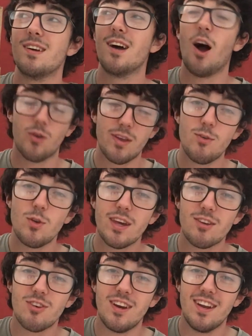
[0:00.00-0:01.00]
I'll give you an
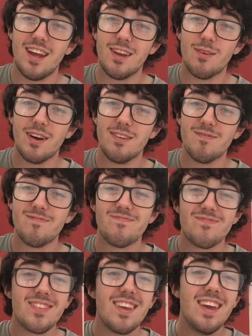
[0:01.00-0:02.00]
extra hint anyway.
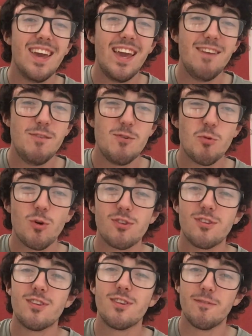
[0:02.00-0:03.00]
If you've
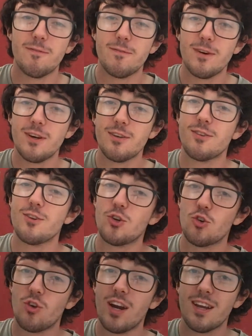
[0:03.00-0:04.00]
watched the first
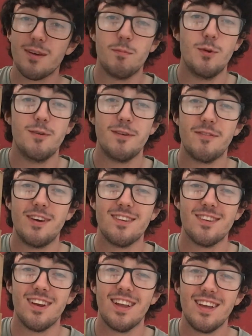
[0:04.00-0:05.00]
Shrek movie
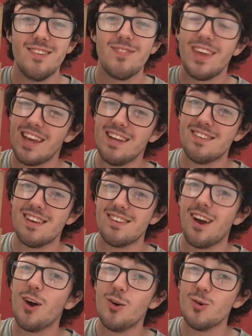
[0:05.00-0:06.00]
recently, he says
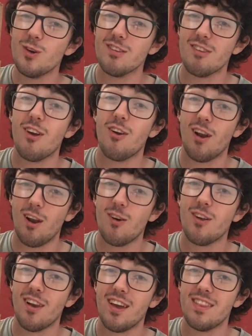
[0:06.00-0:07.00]
ogres are a lot
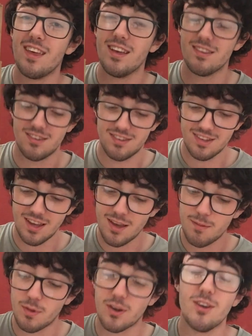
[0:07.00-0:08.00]
like this
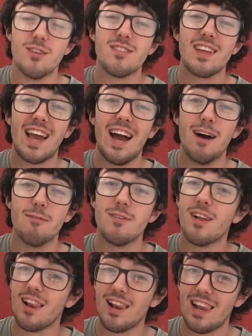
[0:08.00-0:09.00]
because they have
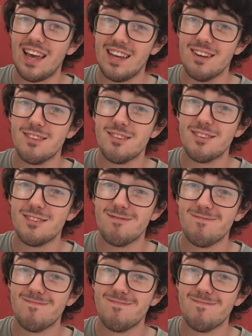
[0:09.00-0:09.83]
layers.